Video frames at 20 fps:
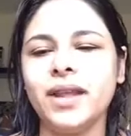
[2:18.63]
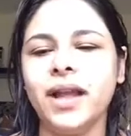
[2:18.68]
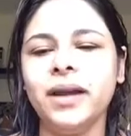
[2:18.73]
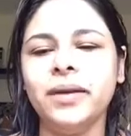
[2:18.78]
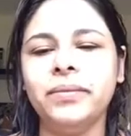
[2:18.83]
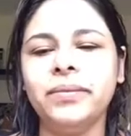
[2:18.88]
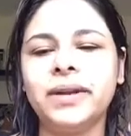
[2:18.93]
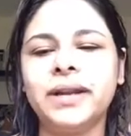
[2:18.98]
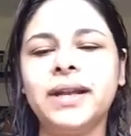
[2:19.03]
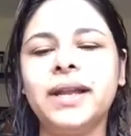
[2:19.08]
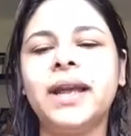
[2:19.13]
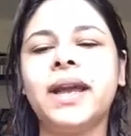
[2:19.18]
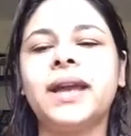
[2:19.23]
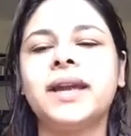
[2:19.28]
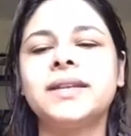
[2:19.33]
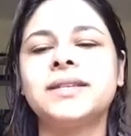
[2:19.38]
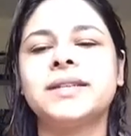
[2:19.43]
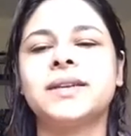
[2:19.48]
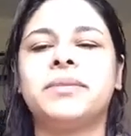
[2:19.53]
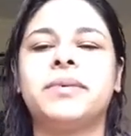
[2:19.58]
I really
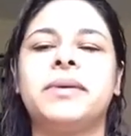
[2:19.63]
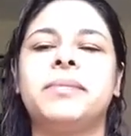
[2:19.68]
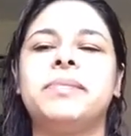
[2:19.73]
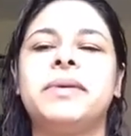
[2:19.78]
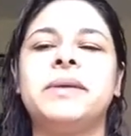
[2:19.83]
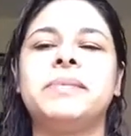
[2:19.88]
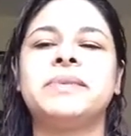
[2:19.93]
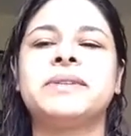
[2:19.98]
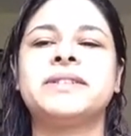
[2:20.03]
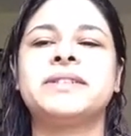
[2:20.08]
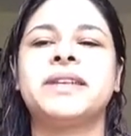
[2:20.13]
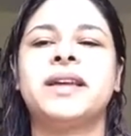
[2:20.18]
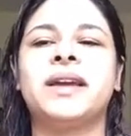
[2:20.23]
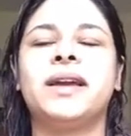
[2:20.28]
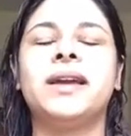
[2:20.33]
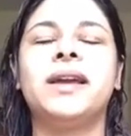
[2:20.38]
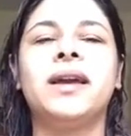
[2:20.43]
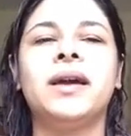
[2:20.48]
hate it when people say,